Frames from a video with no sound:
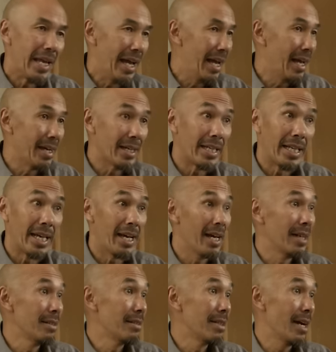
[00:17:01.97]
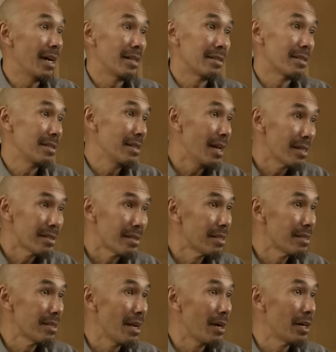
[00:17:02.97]
And again, that's
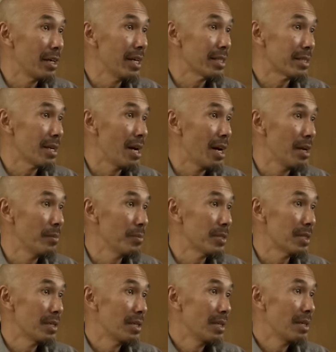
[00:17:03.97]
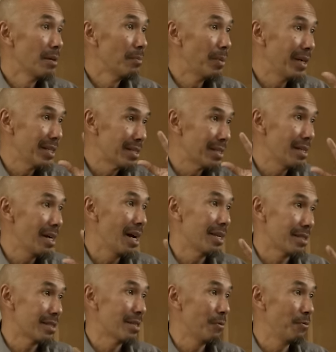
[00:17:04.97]
necessary at times, but it's
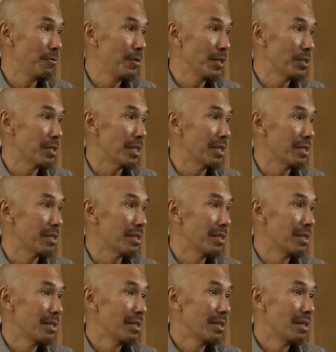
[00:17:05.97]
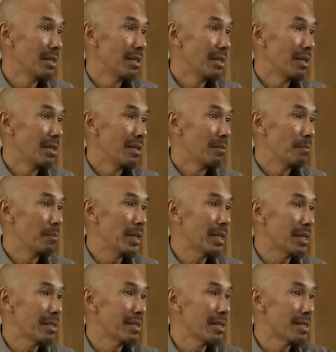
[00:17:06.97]
not sufficient
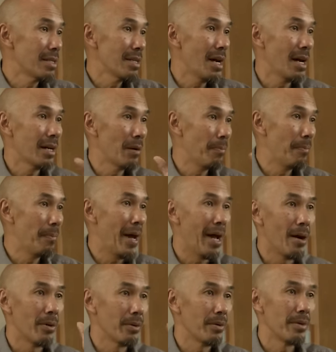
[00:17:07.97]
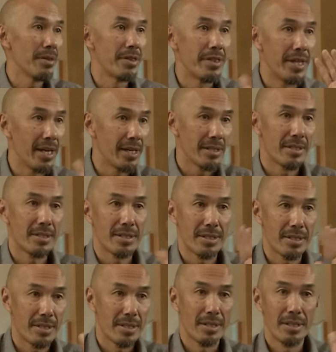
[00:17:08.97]
because it's not about
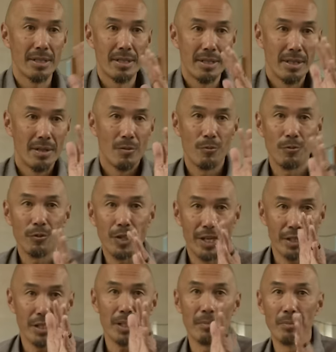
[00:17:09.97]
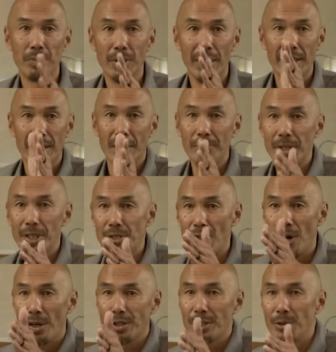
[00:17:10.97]
this flesh and blood. Let me
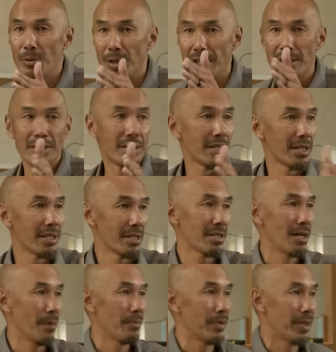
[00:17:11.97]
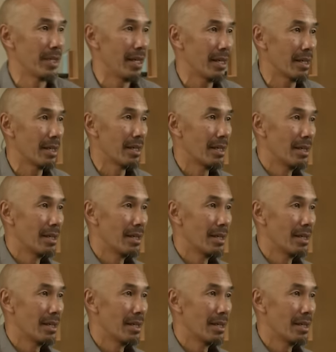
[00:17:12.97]
talk you into something.